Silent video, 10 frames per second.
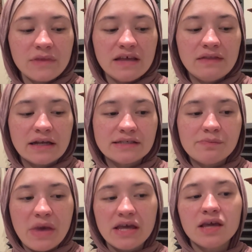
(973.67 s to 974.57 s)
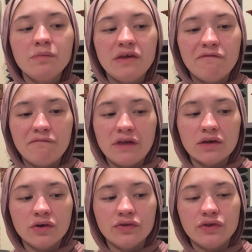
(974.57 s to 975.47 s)
that is making me
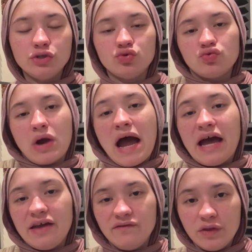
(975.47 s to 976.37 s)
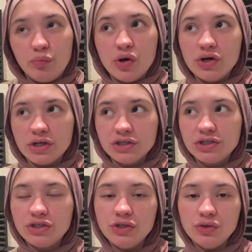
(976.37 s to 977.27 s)
feel the drive, the push
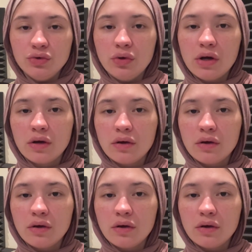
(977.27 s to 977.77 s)
to